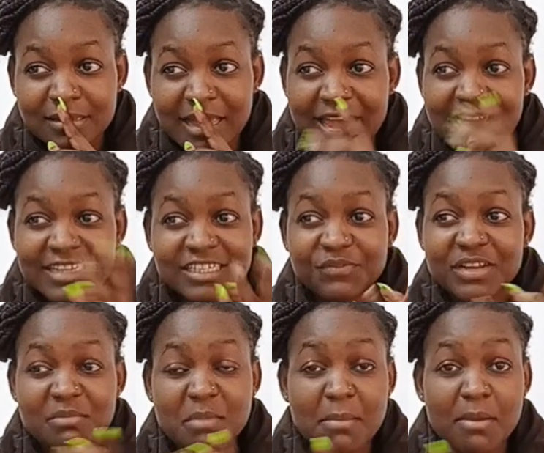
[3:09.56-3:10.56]
I can't even
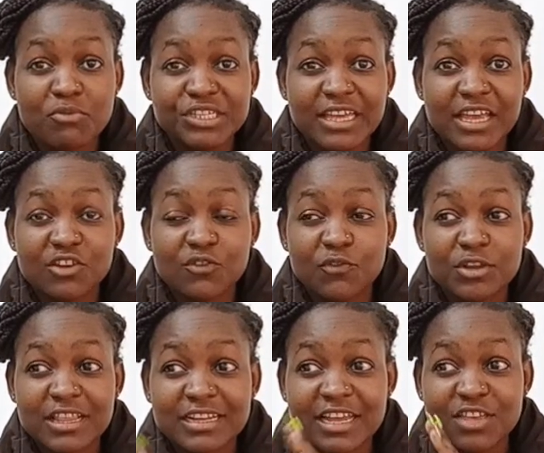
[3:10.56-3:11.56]
remember which kind of
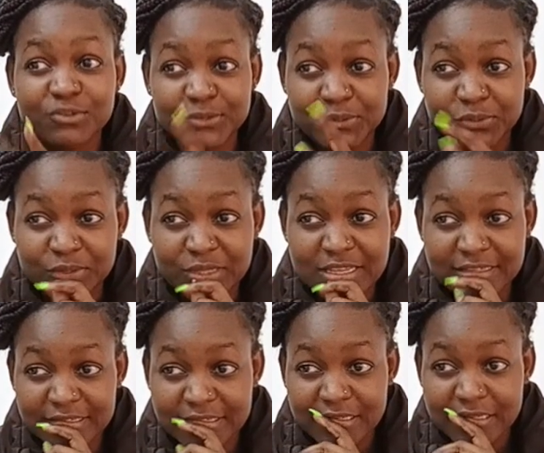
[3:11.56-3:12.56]
phone that I used to shoot this.